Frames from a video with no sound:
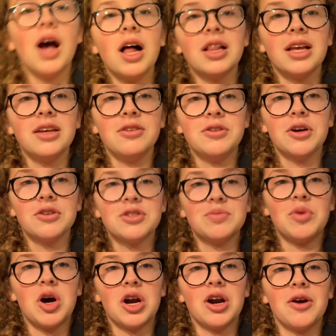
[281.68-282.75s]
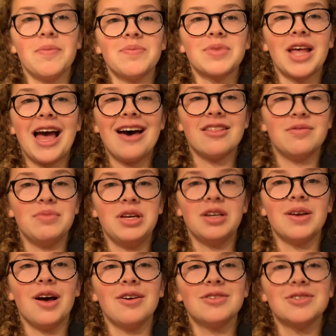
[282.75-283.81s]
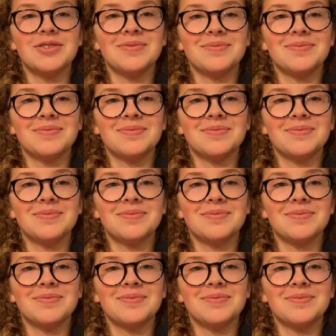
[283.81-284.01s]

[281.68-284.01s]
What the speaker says: I'll let you know tomorrow how the meet goes.